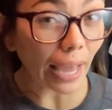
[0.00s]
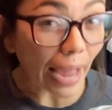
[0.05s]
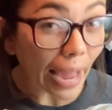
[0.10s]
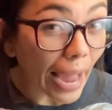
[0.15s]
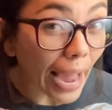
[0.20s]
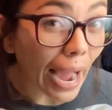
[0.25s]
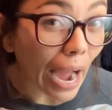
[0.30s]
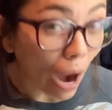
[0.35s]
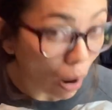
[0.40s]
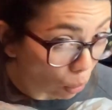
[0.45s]

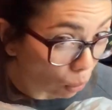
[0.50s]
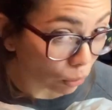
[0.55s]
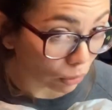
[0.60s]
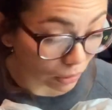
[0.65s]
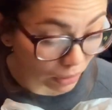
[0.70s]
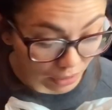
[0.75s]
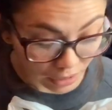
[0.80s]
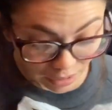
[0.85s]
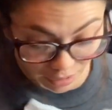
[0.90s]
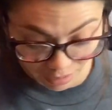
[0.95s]

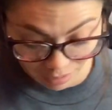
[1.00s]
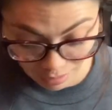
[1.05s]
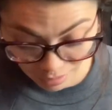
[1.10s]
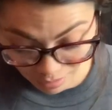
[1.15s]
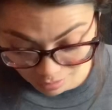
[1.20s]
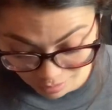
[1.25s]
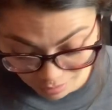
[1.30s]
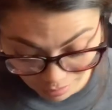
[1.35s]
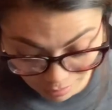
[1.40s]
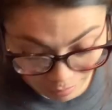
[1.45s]
count
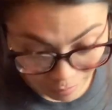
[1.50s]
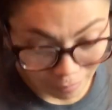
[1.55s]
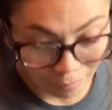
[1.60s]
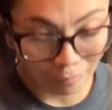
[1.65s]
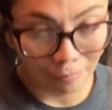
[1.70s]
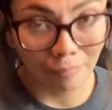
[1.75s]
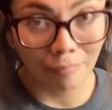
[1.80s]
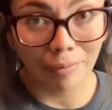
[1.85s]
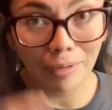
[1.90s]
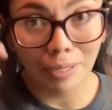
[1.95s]

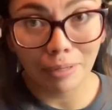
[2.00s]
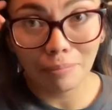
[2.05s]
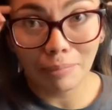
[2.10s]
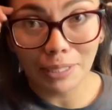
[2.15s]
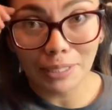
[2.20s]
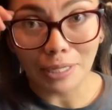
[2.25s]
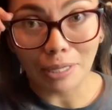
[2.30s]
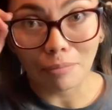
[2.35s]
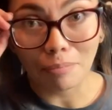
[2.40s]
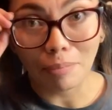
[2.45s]
in
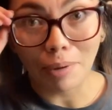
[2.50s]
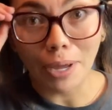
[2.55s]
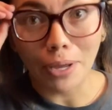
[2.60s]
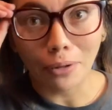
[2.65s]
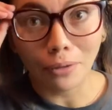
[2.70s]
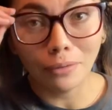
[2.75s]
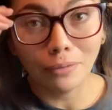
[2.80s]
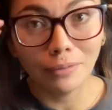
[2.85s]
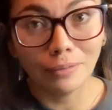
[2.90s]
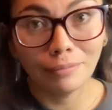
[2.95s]
my death pile.